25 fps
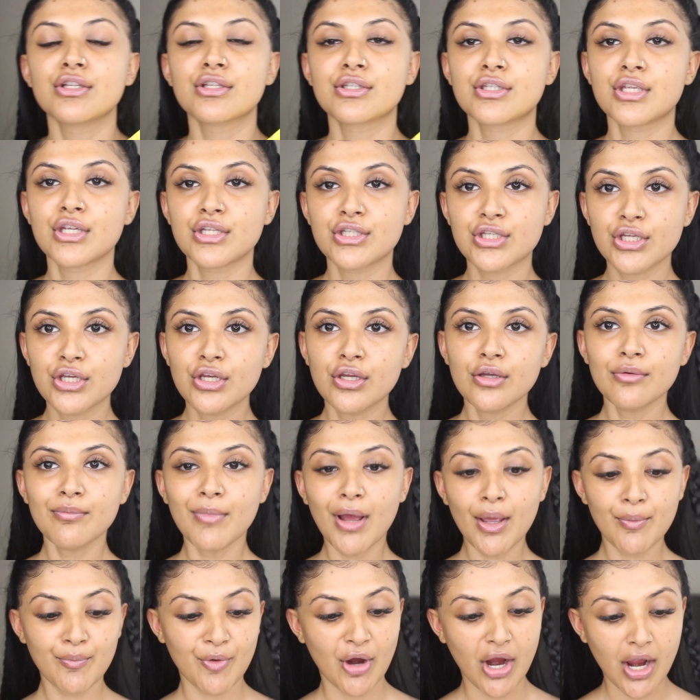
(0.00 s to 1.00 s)
To do
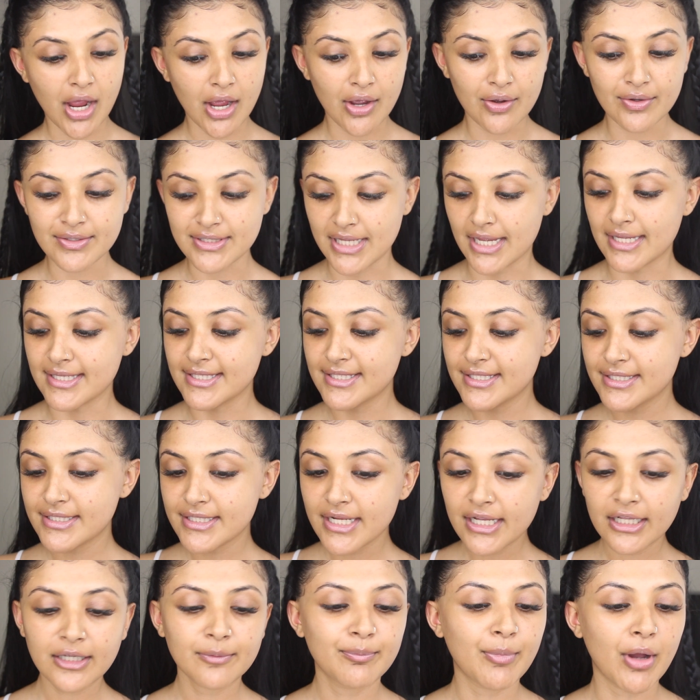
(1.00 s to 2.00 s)
my brows, I
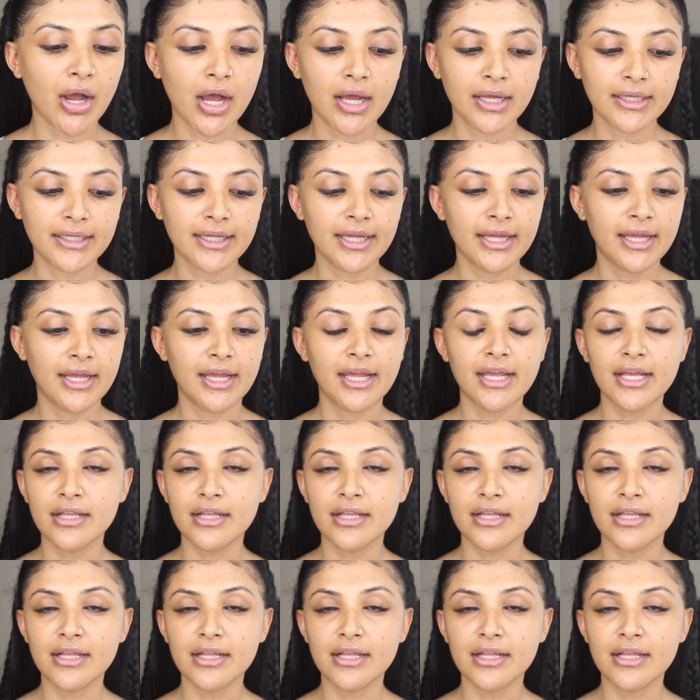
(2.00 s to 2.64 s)
stick by it.